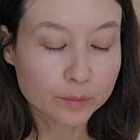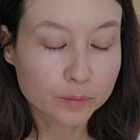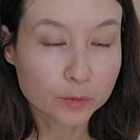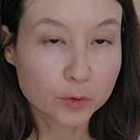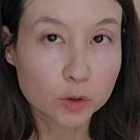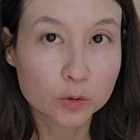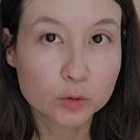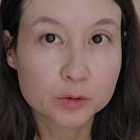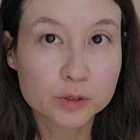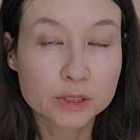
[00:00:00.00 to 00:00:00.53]

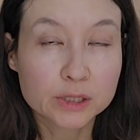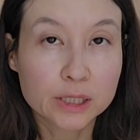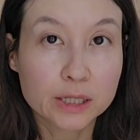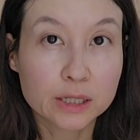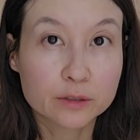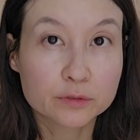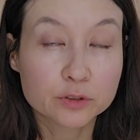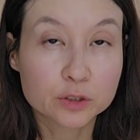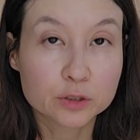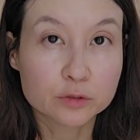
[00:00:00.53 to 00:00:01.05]
those
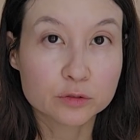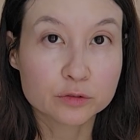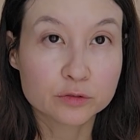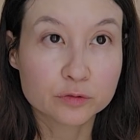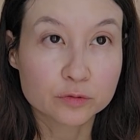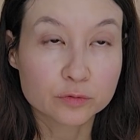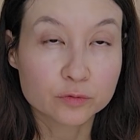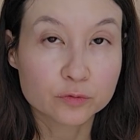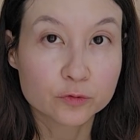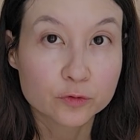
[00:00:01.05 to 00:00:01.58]
have to
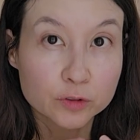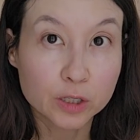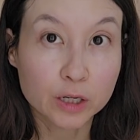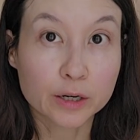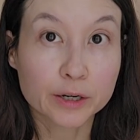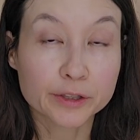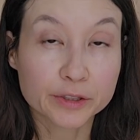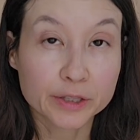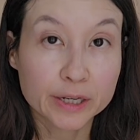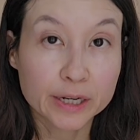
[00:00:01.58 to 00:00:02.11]

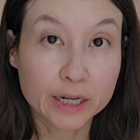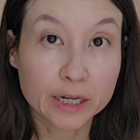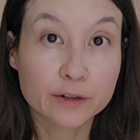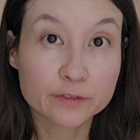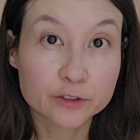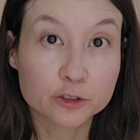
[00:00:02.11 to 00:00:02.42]
fly. They have to